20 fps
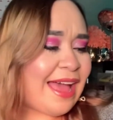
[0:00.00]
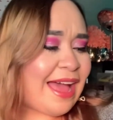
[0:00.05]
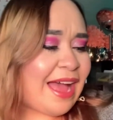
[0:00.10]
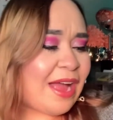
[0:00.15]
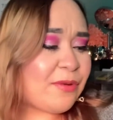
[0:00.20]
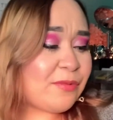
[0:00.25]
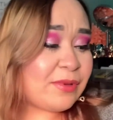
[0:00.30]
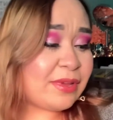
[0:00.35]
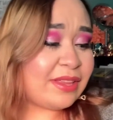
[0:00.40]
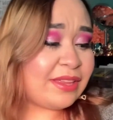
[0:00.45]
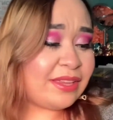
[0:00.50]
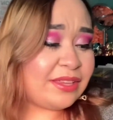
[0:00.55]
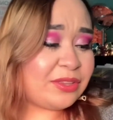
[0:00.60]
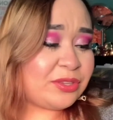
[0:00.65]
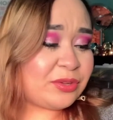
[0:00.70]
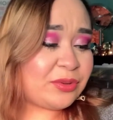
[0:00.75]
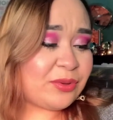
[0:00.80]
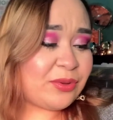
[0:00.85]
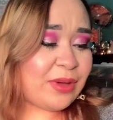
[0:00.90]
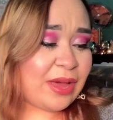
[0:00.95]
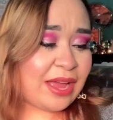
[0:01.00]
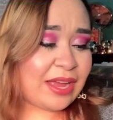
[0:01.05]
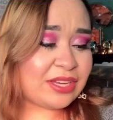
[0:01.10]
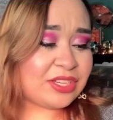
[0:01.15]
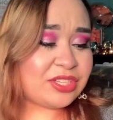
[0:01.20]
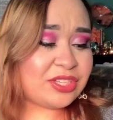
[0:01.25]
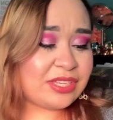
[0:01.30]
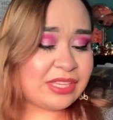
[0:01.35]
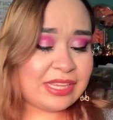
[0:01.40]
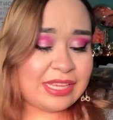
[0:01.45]
I really do
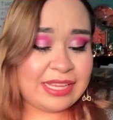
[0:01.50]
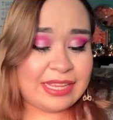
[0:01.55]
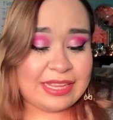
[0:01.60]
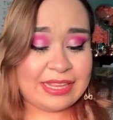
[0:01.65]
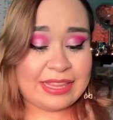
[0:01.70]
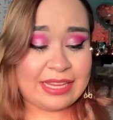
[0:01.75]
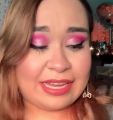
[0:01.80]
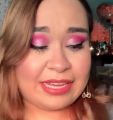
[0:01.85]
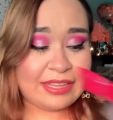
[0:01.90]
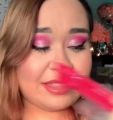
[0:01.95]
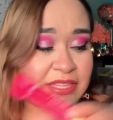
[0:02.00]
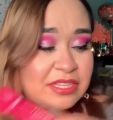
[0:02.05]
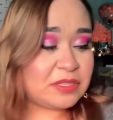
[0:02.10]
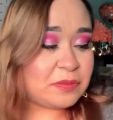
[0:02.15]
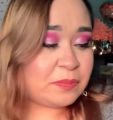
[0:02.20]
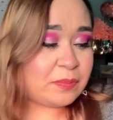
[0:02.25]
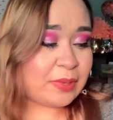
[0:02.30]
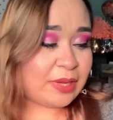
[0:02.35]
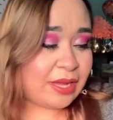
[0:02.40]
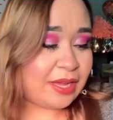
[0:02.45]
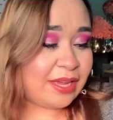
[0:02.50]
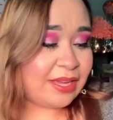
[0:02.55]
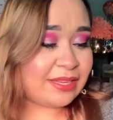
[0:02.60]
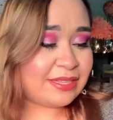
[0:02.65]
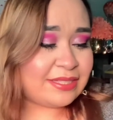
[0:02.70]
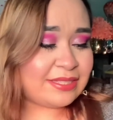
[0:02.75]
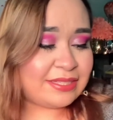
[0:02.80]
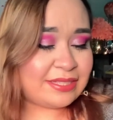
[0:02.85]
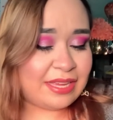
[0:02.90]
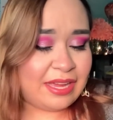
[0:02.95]
actually like this box.